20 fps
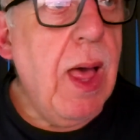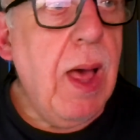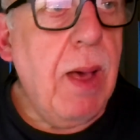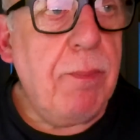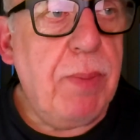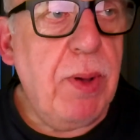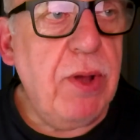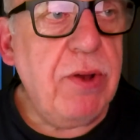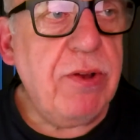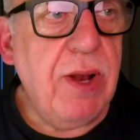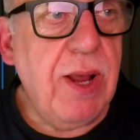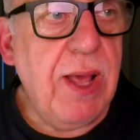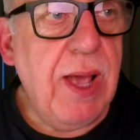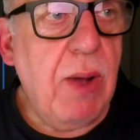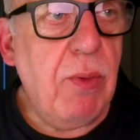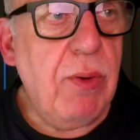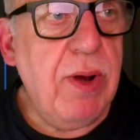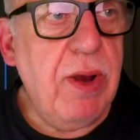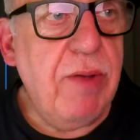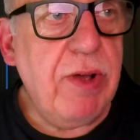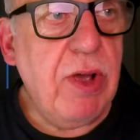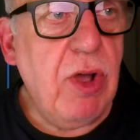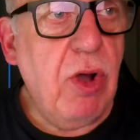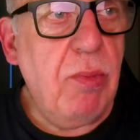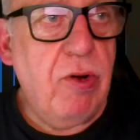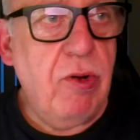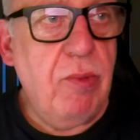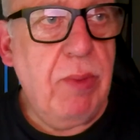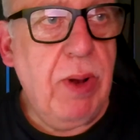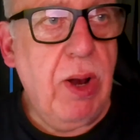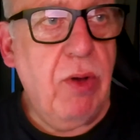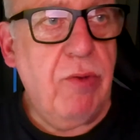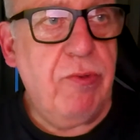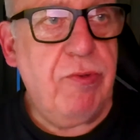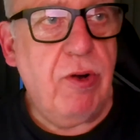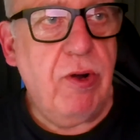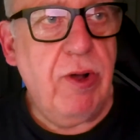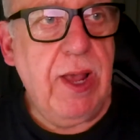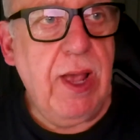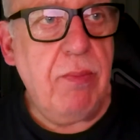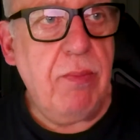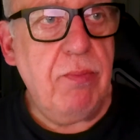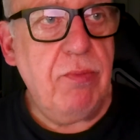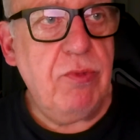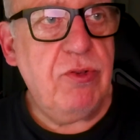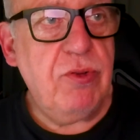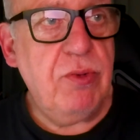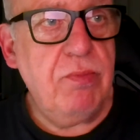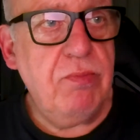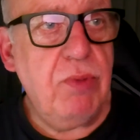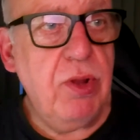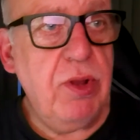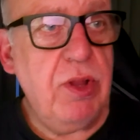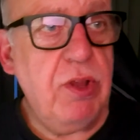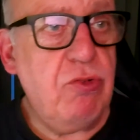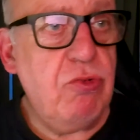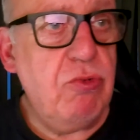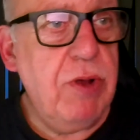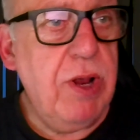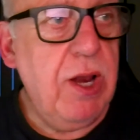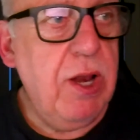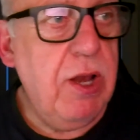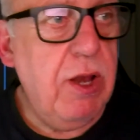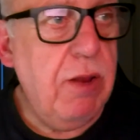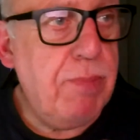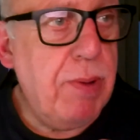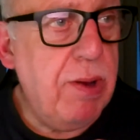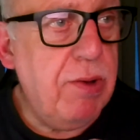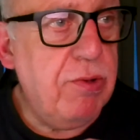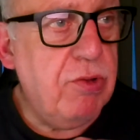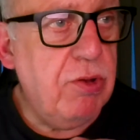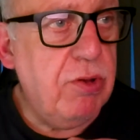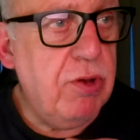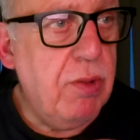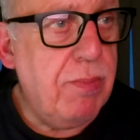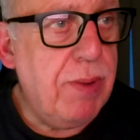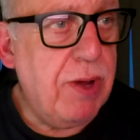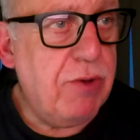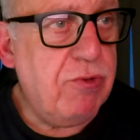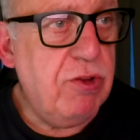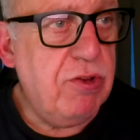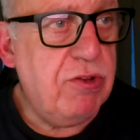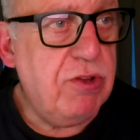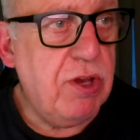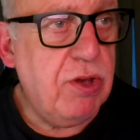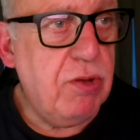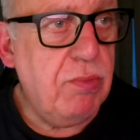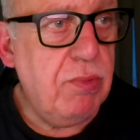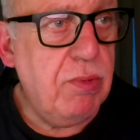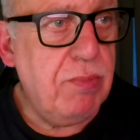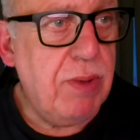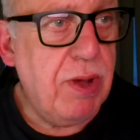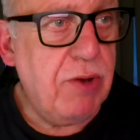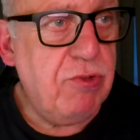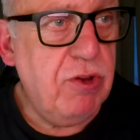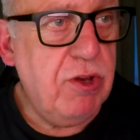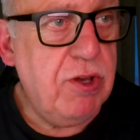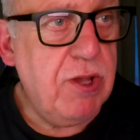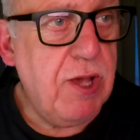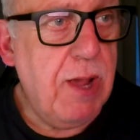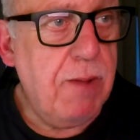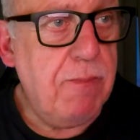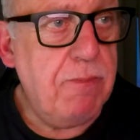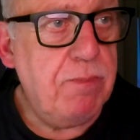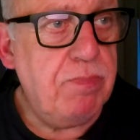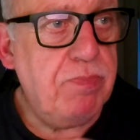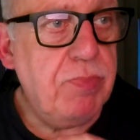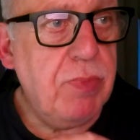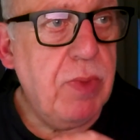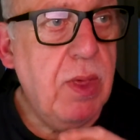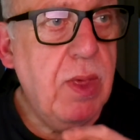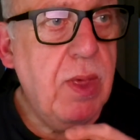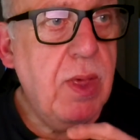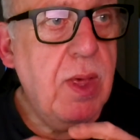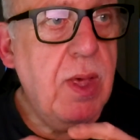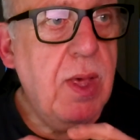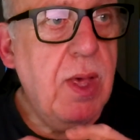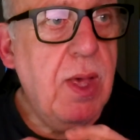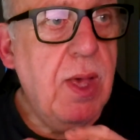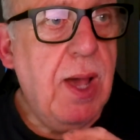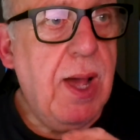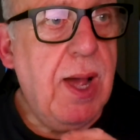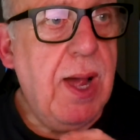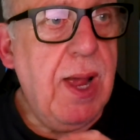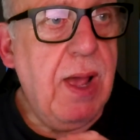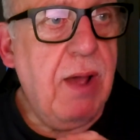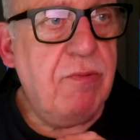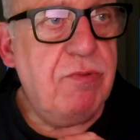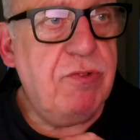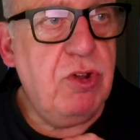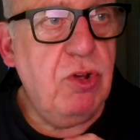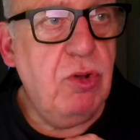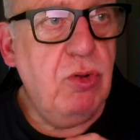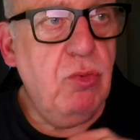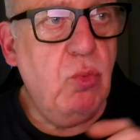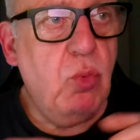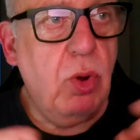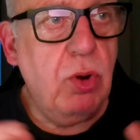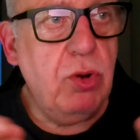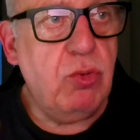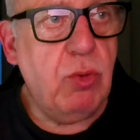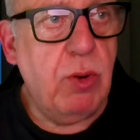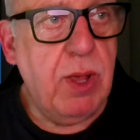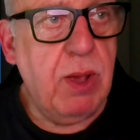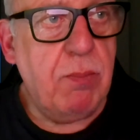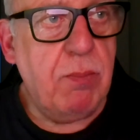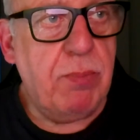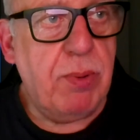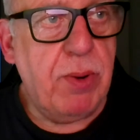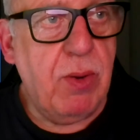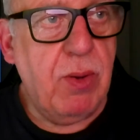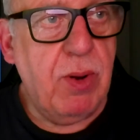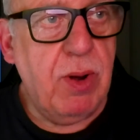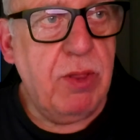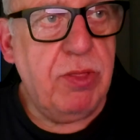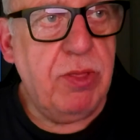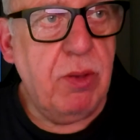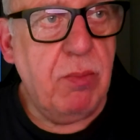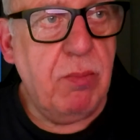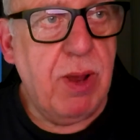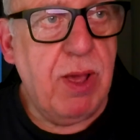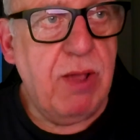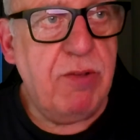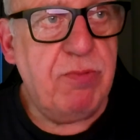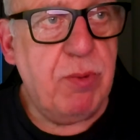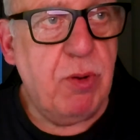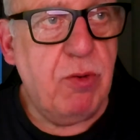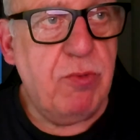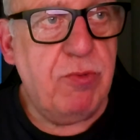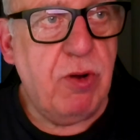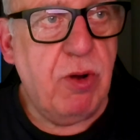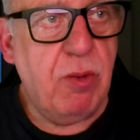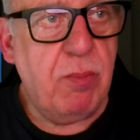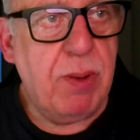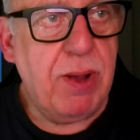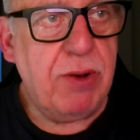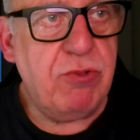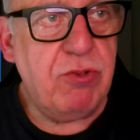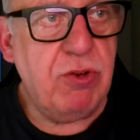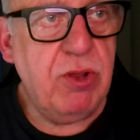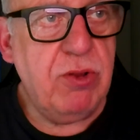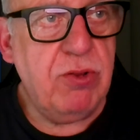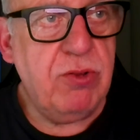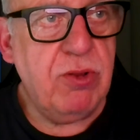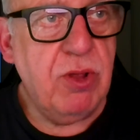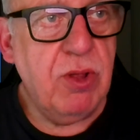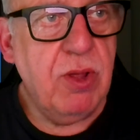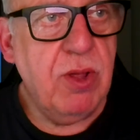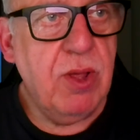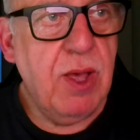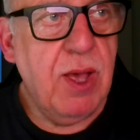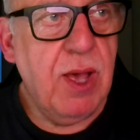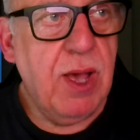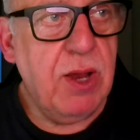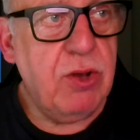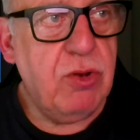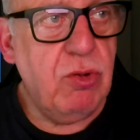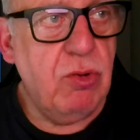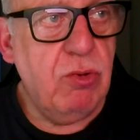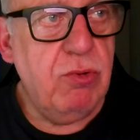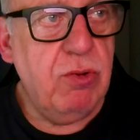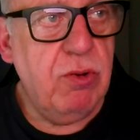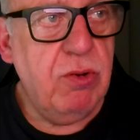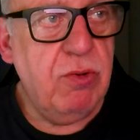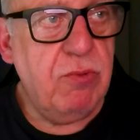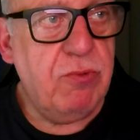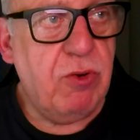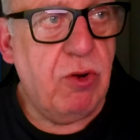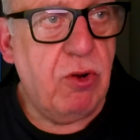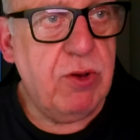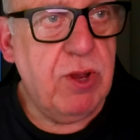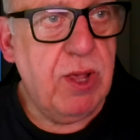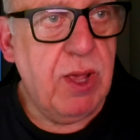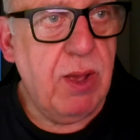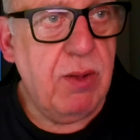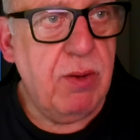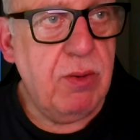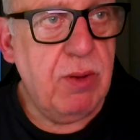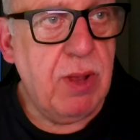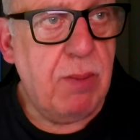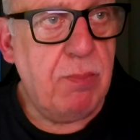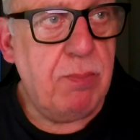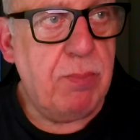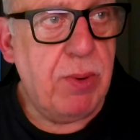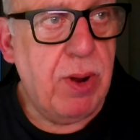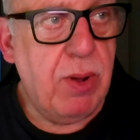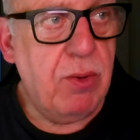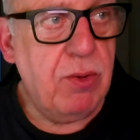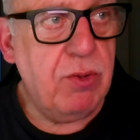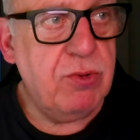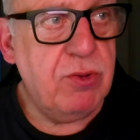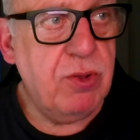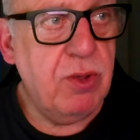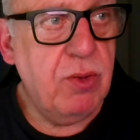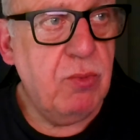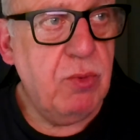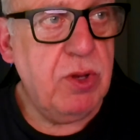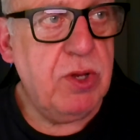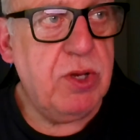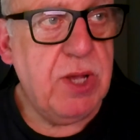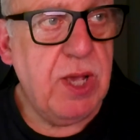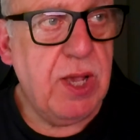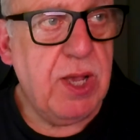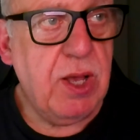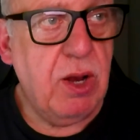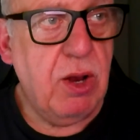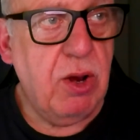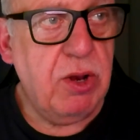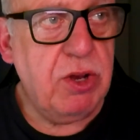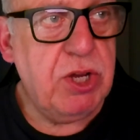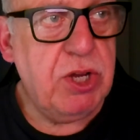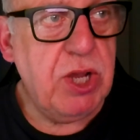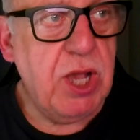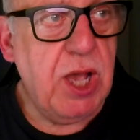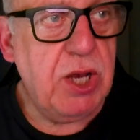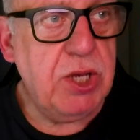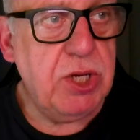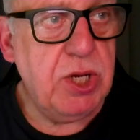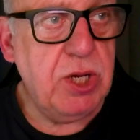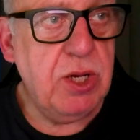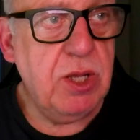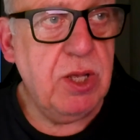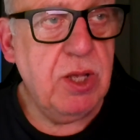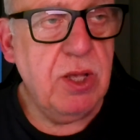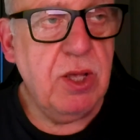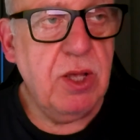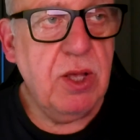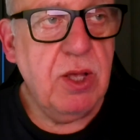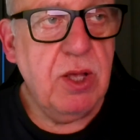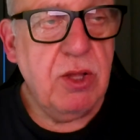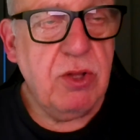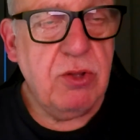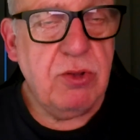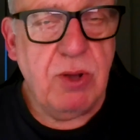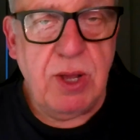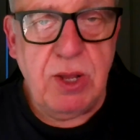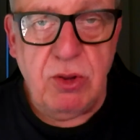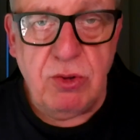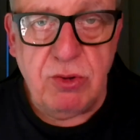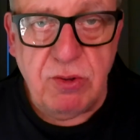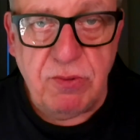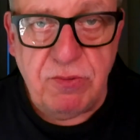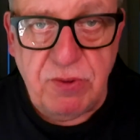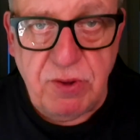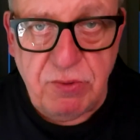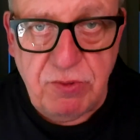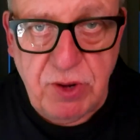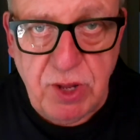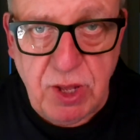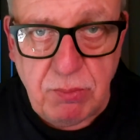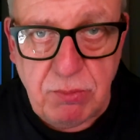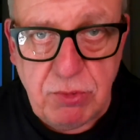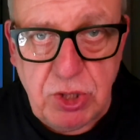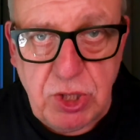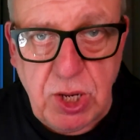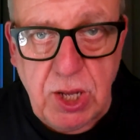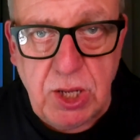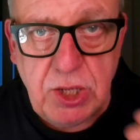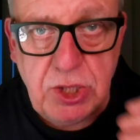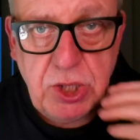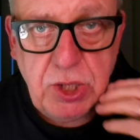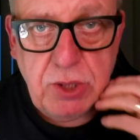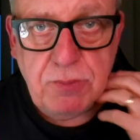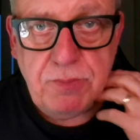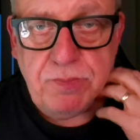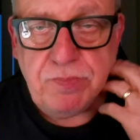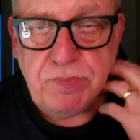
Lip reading: Personally, I would never go below 40 amps, but this really depends on your battery setup and battery type. I have two 120 ampere hour lithium LifePro 4 batteries at 240 ampere hours, which take a lot of charging, so I use a 50 amp charger.